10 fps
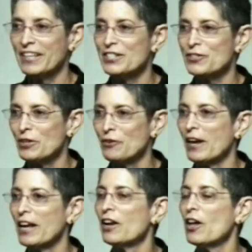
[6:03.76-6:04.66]
History
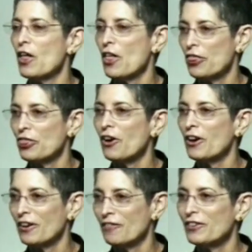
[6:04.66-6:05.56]
grant
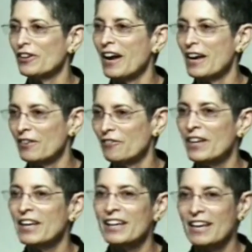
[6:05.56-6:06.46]
thought of to kind of
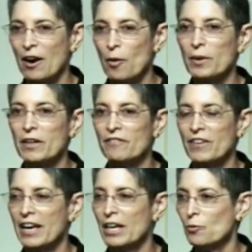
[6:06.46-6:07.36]
help
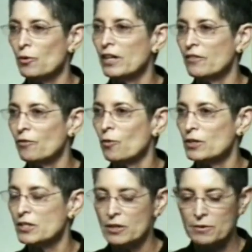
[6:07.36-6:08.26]
convey and
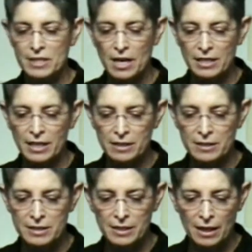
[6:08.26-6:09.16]
reinforce those
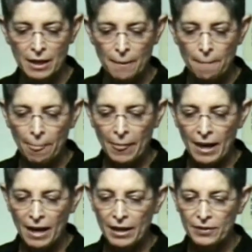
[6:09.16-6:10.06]
ideas.
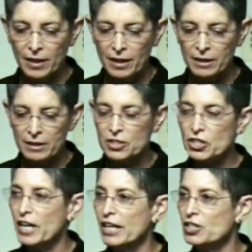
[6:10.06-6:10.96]
And then
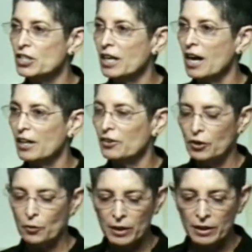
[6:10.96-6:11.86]
change in
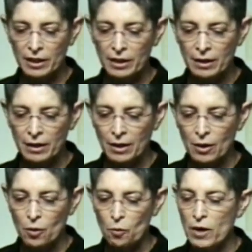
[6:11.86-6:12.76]
continuity,
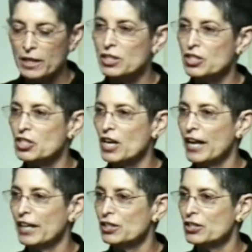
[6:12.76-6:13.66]
what has
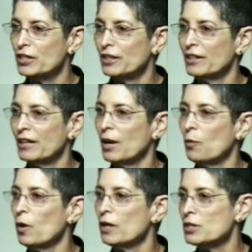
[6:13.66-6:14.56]
changed
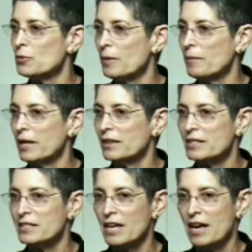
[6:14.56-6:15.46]
and what has remained the
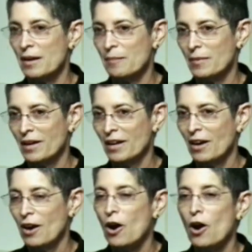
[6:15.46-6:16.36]
same,
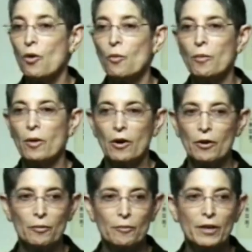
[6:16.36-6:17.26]

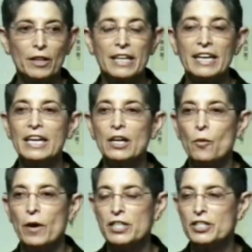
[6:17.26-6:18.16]
are really key
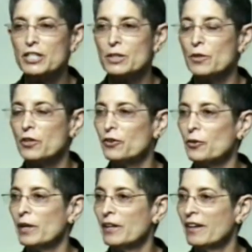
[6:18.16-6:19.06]
questions when you're
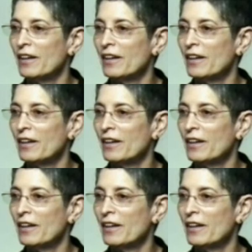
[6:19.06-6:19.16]
doing